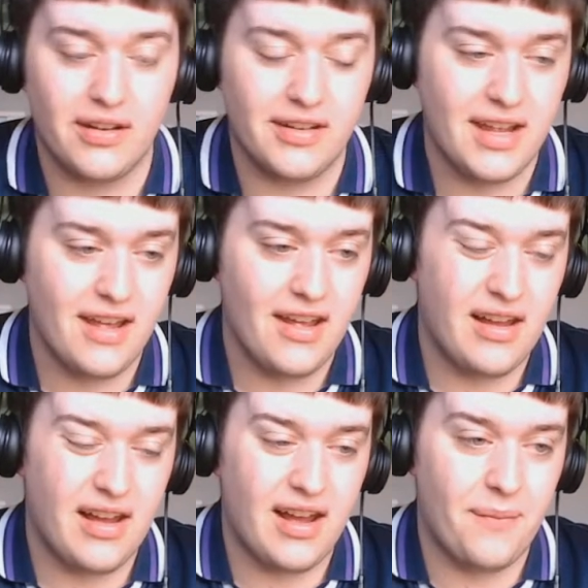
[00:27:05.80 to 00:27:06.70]
world.
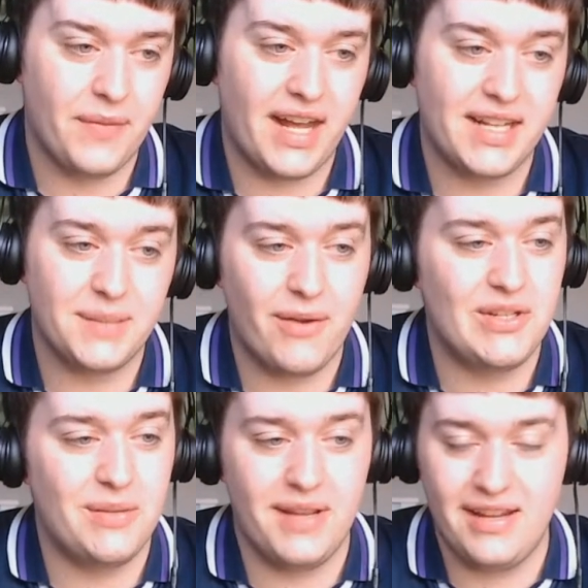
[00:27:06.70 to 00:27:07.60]
Um, and it's
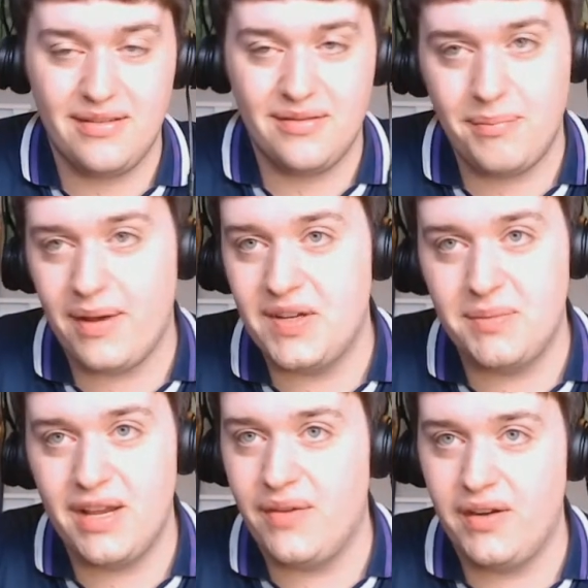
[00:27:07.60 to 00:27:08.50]
bound to be
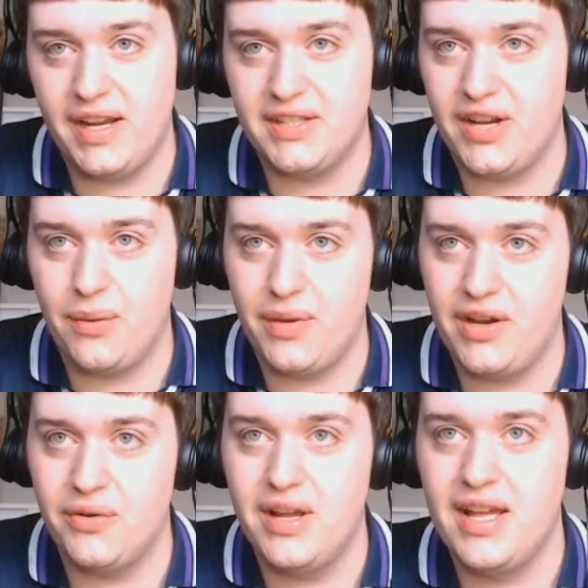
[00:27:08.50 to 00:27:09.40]
bound to be a very exciting
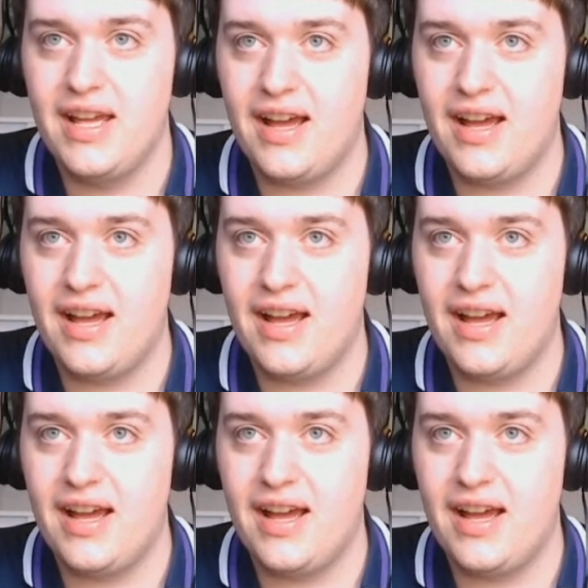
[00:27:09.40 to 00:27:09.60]
window.